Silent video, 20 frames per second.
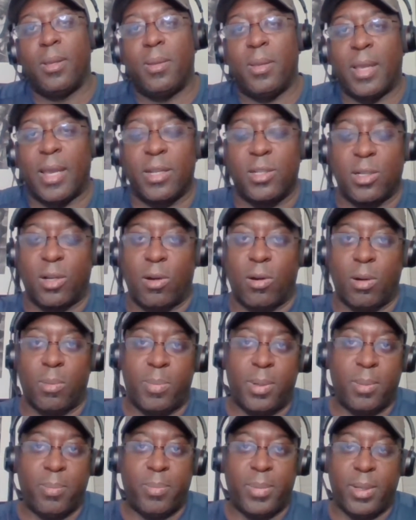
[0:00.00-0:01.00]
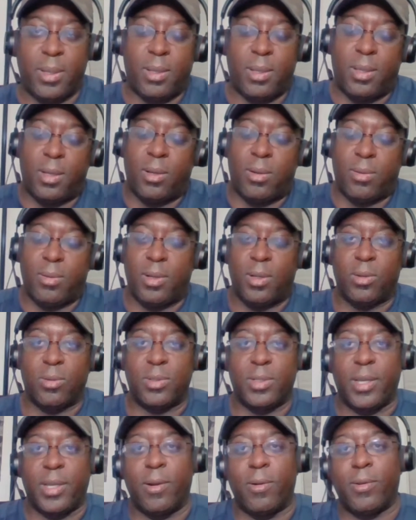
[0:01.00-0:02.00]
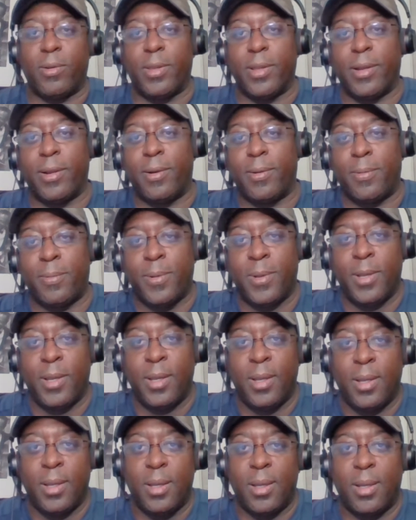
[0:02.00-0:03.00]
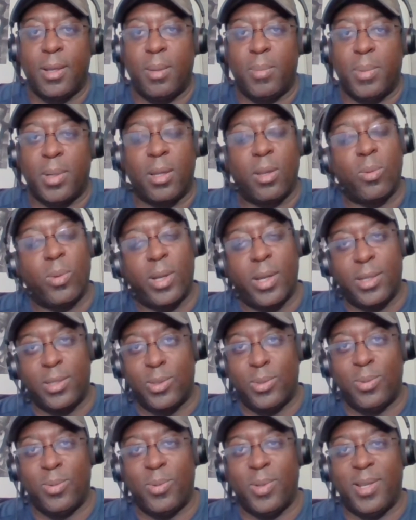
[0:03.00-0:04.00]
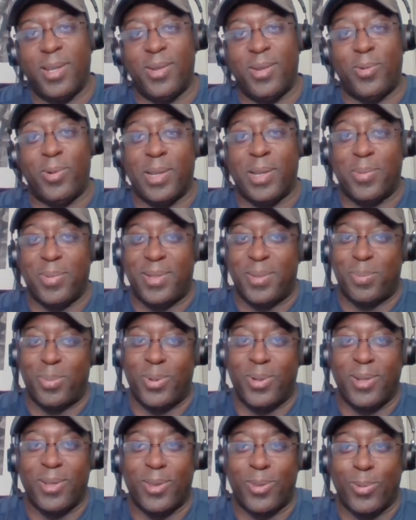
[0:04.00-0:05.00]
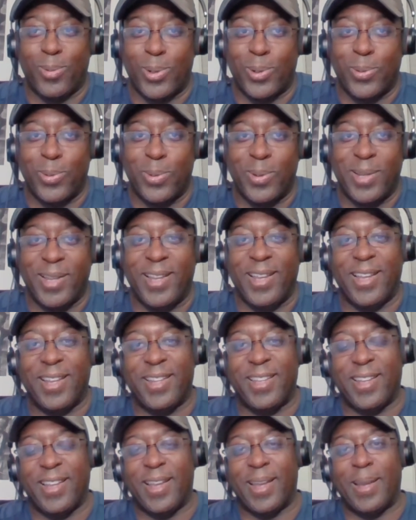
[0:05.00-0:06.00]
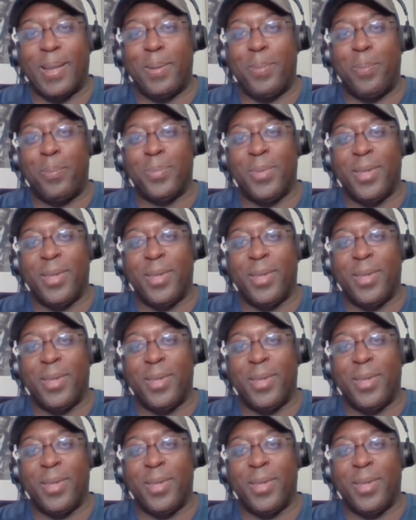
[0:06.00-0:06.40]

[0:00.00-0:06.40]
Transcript: you had your heart pumping, a little scared there. But otherwise, we were able to pull it through and get the game.